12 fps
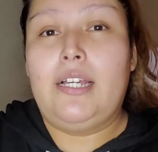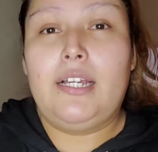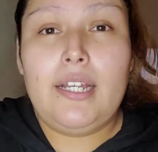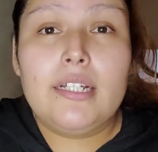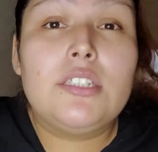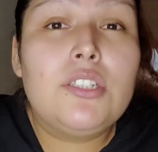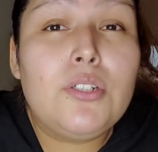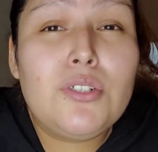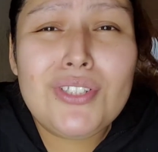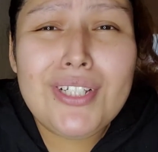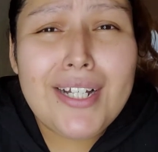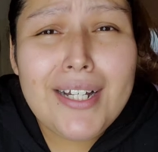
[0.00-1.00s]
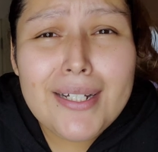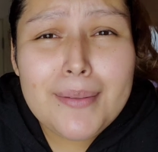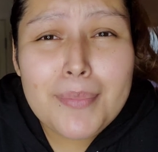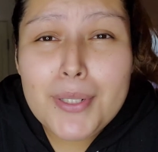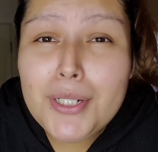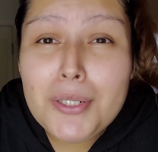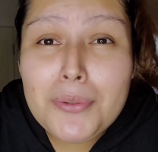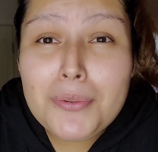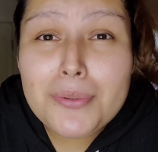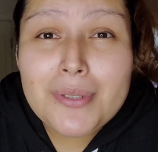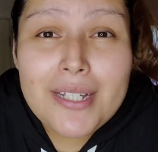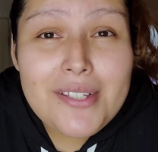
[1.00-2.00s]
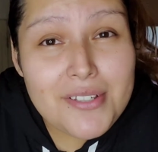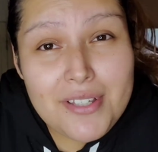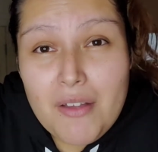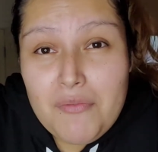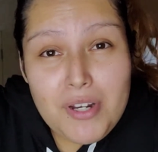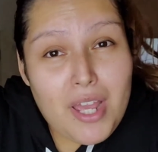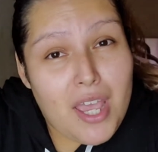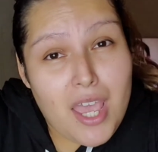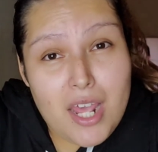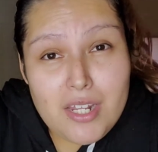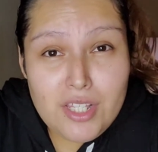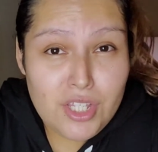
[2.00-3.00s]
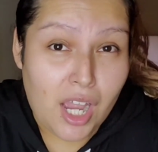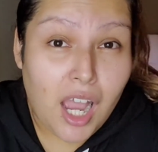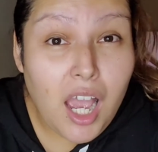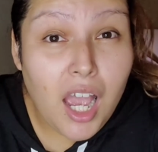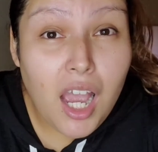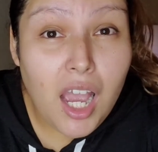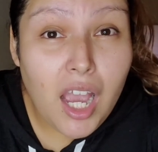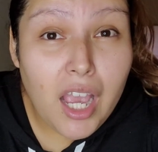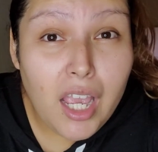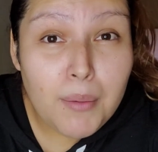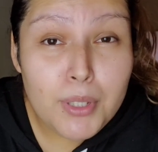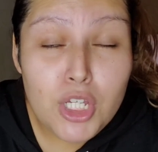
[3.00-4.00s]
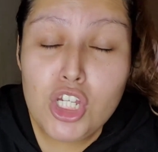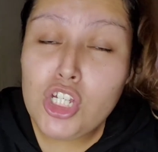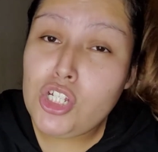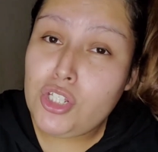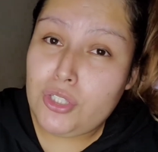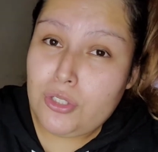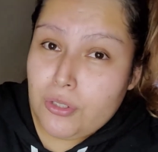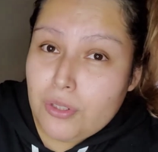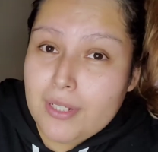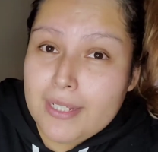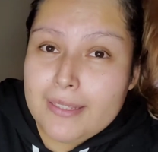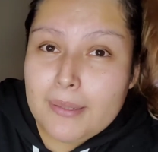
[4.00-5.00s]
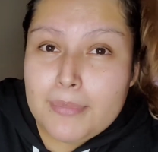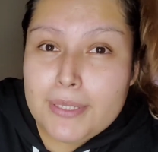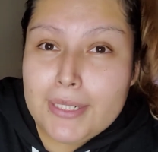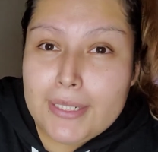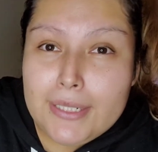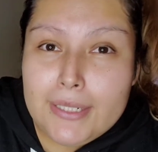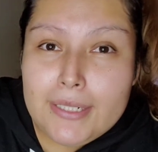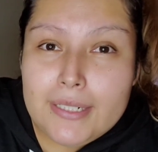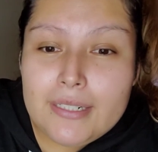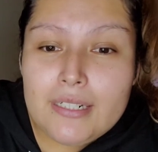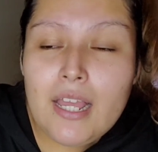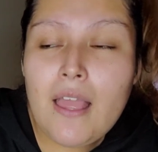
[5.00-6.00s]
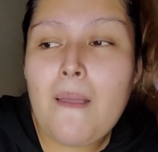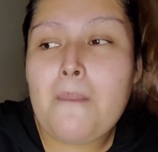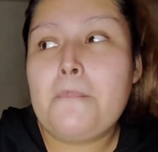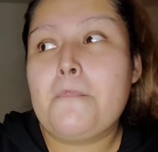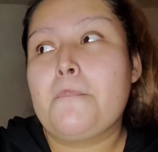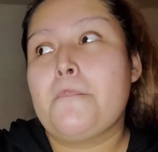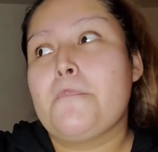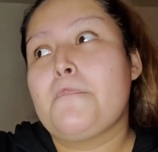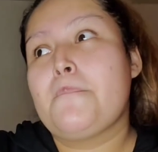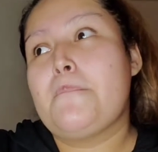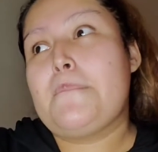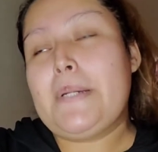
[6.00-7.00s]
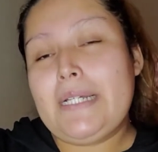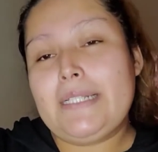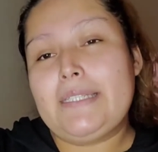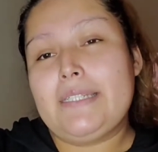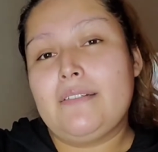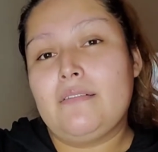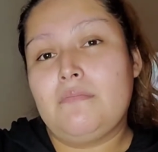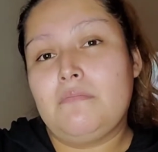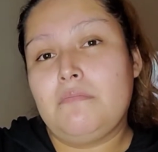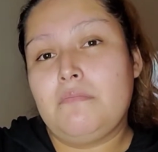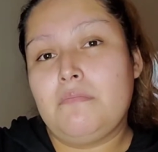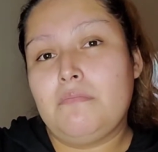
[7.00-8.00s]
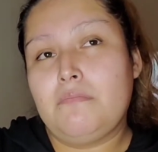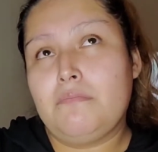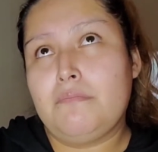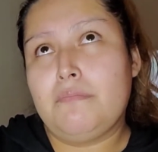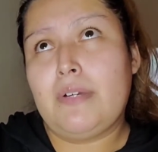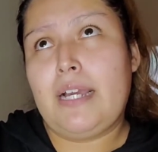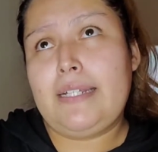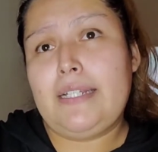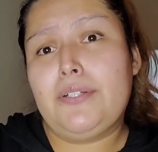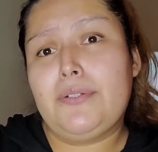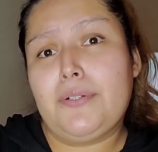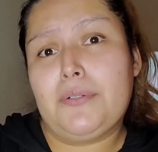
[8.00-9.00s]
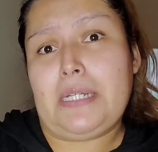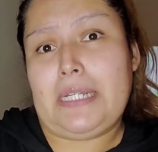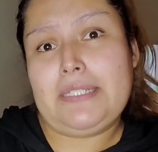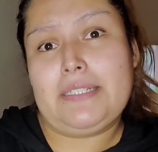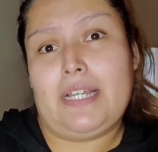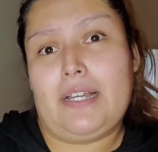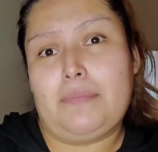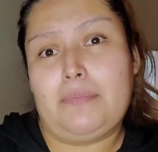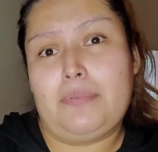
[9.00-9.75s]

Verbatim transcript: excuse the eyebrows i just haven't had a time to go get them done but I need to go ASAP.